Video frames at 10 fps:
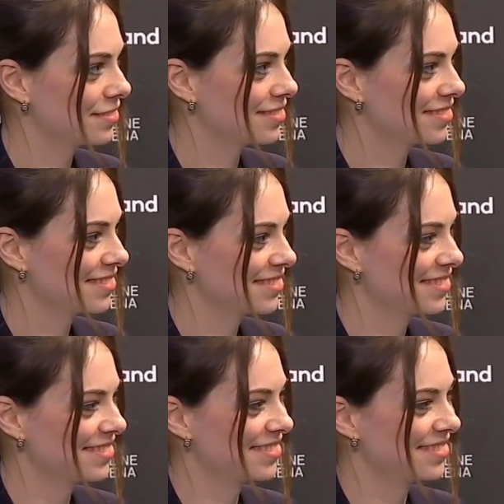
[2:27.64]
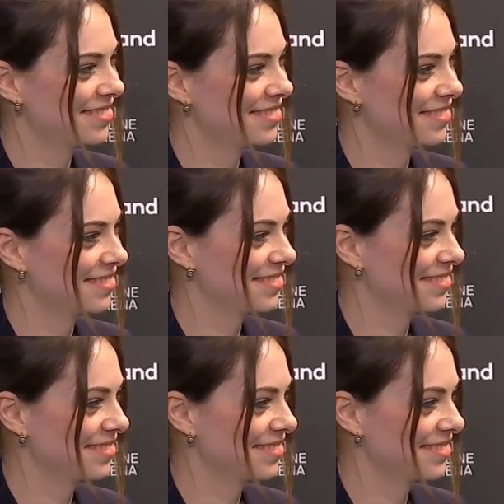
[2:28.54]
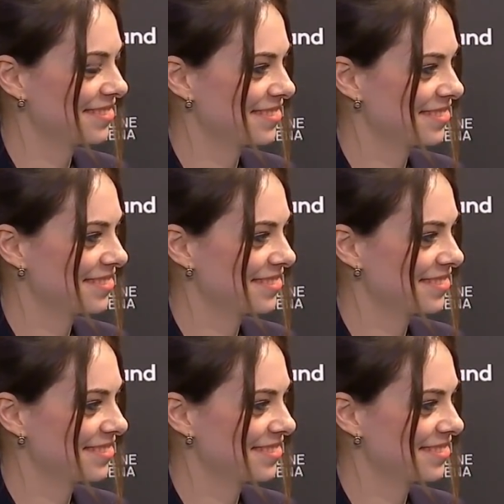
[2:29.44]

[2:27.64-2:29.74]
[no speech]